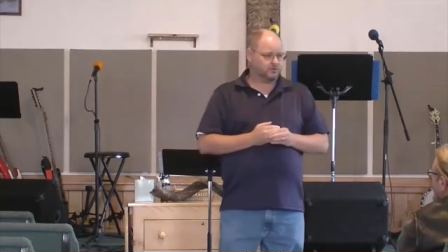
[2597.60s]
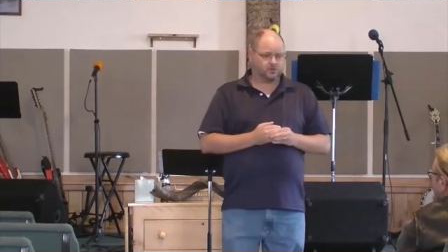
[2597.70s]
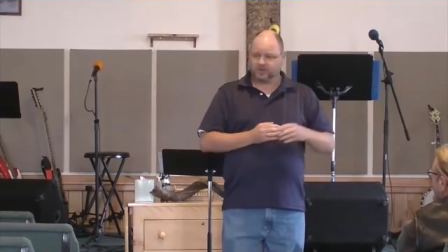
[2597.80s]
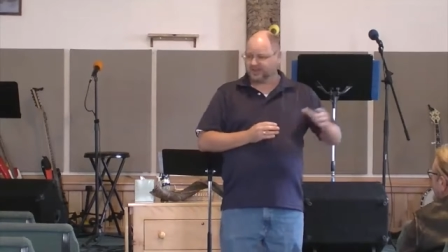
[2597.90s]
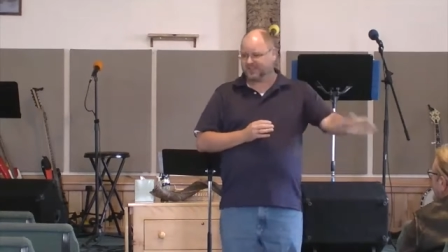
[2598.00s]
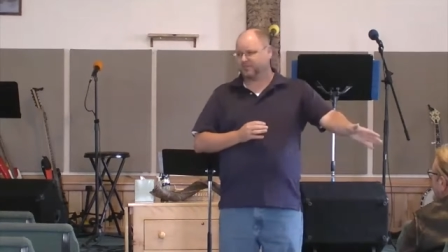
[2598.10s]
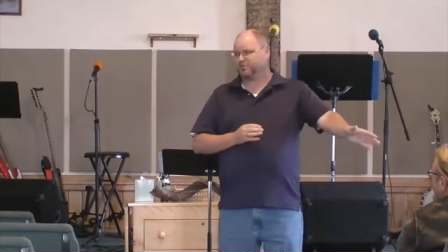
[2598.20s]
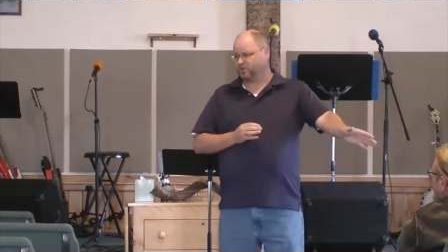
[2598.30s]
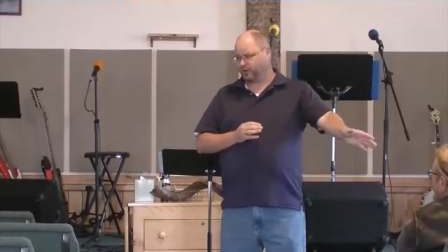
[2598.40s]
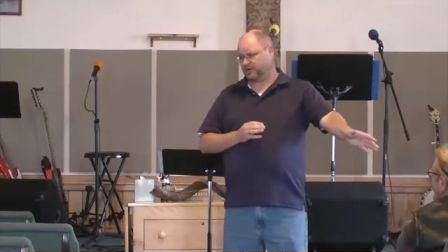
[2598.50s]
We'll let
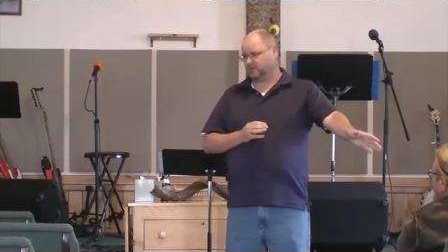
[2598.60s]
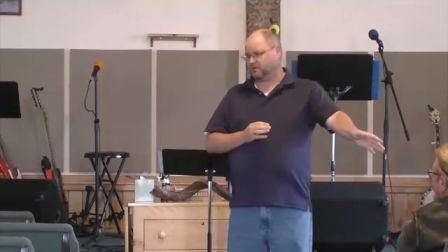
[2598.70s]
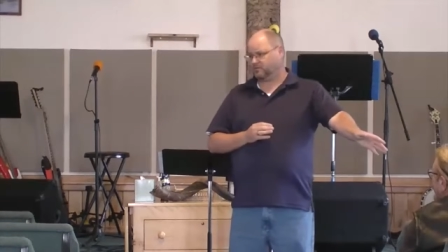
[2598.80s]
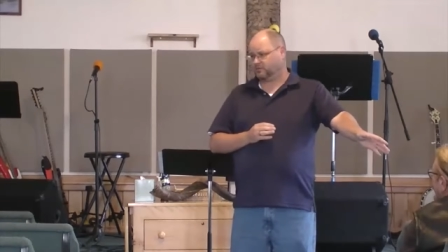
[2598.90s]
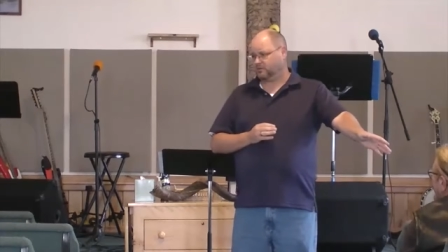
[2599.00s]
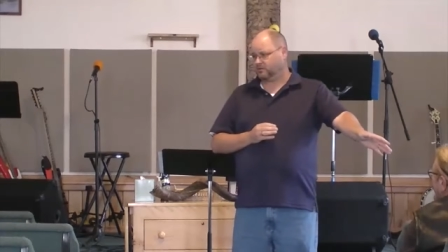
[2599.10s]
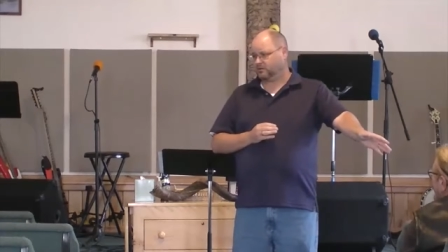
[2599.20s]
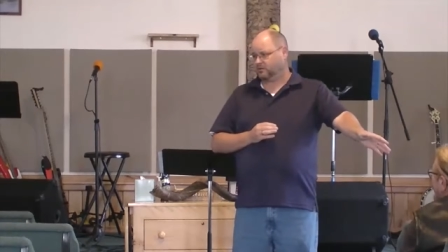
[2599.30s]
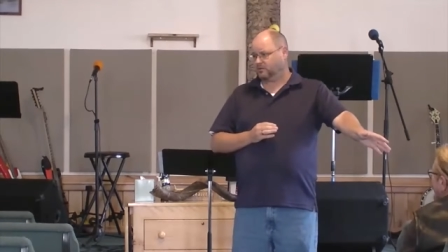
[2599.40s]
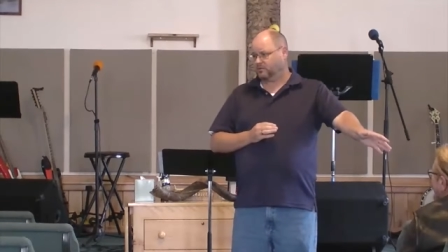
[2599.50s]
Deb do it.
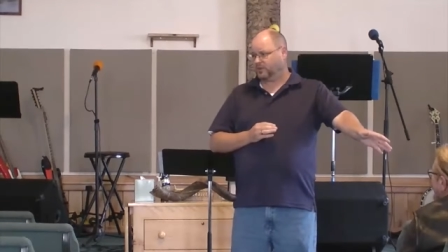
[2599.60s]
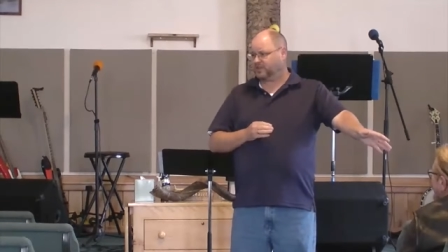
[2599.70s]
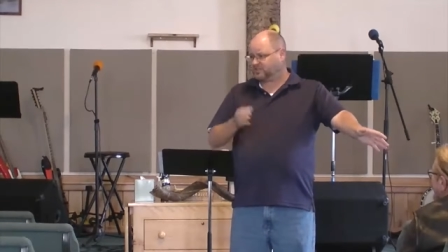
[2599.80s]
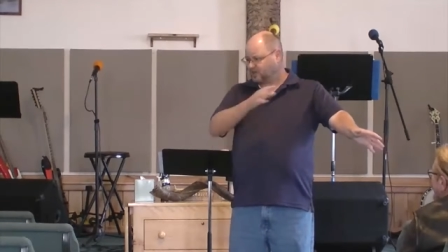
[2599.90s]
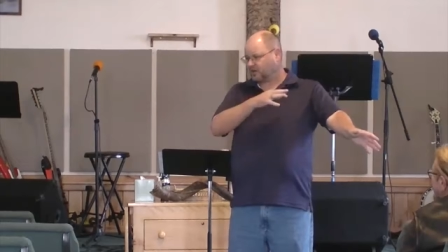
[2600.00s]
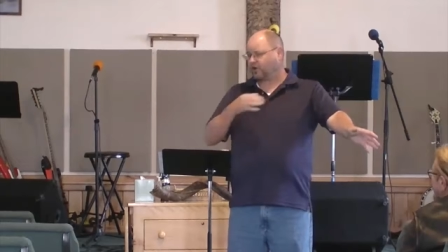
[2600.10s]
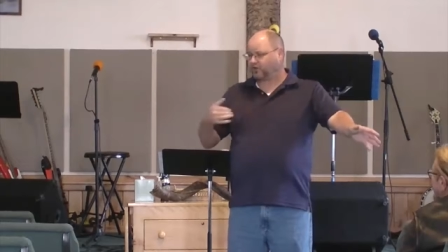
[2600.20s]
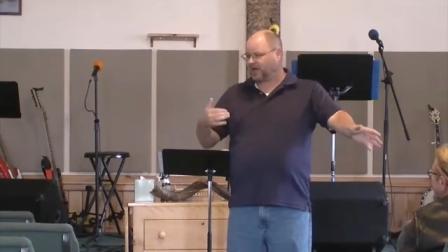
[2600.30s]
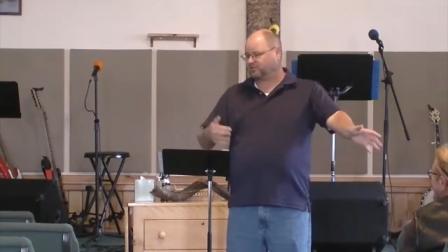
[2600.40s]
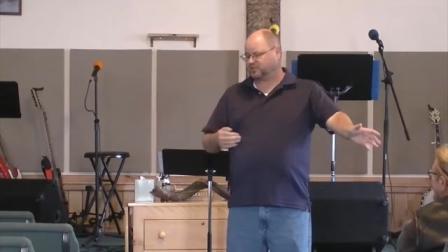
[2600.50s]
We can sit on
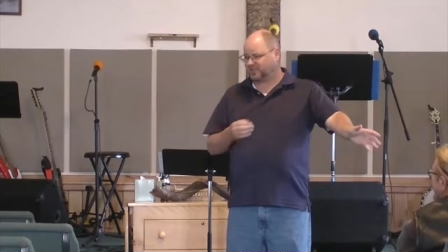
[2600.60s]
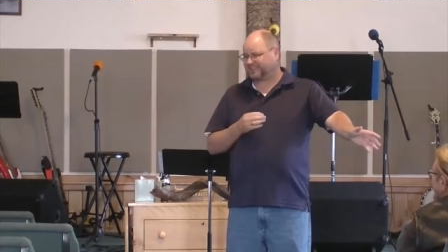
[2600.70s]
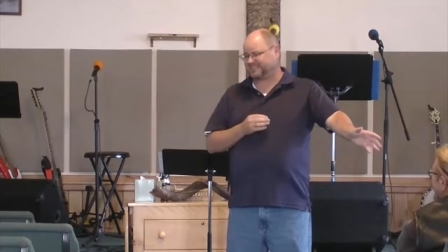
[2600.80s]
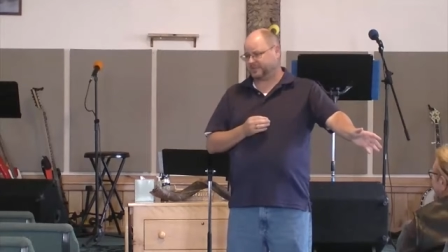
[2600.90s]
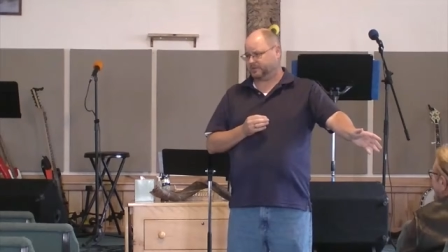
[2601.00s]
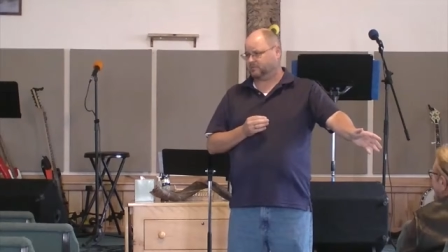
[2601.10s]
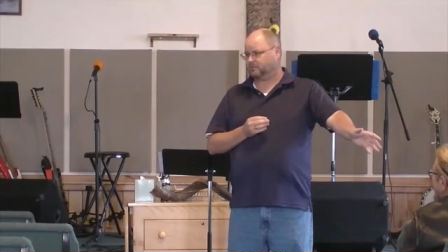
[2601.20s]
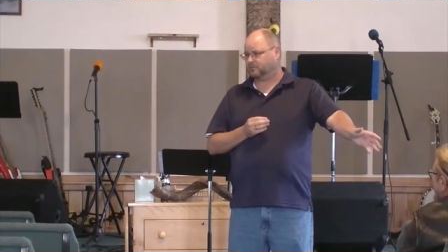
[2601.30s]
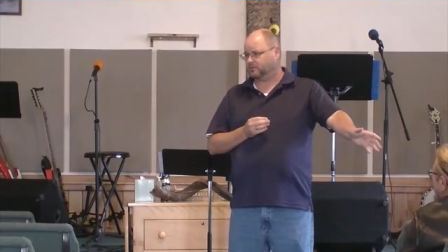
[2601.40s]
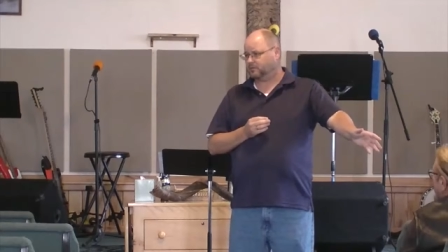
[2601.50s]
our clouds and listen.
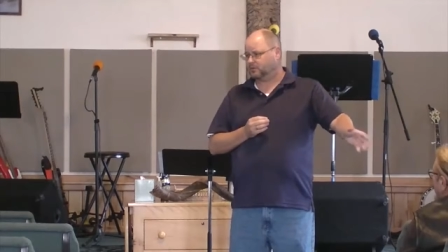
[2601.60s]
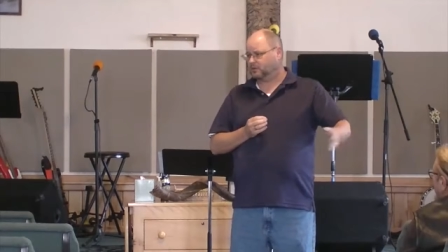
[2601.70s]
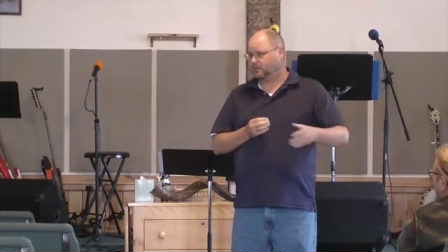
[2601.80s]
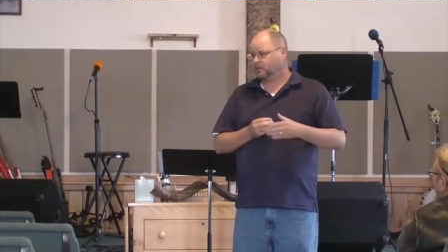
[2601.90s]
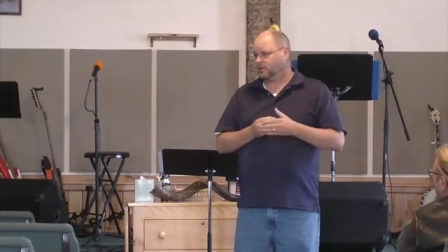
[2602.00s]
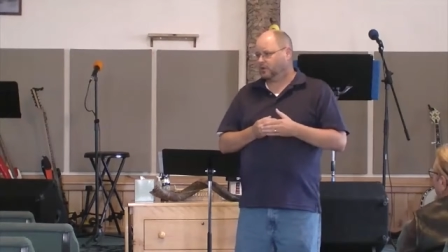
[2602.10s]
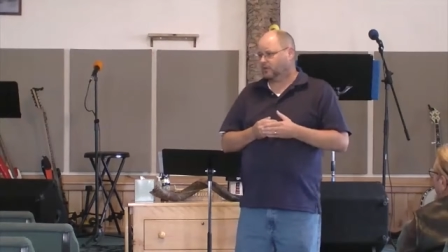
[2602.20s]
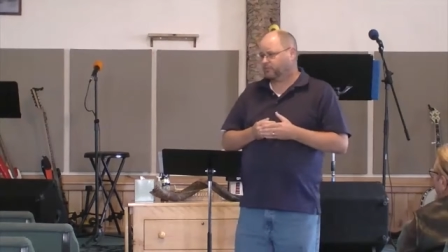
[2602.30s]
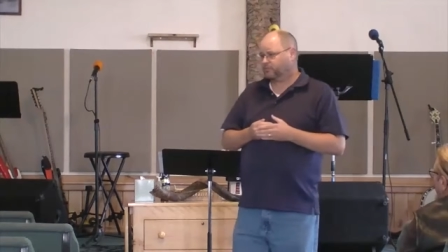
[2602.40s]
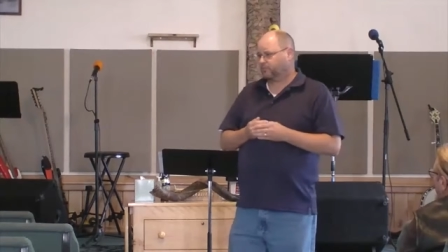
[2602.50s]

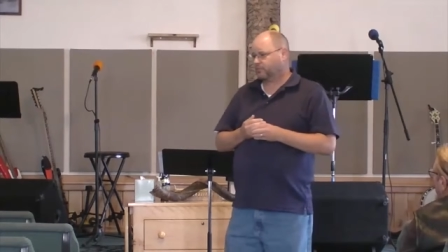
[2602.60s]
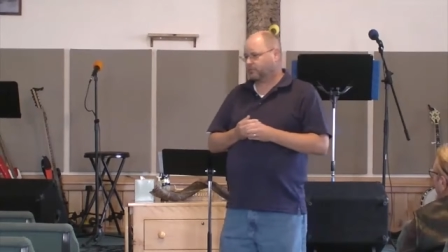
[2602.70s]
She's going to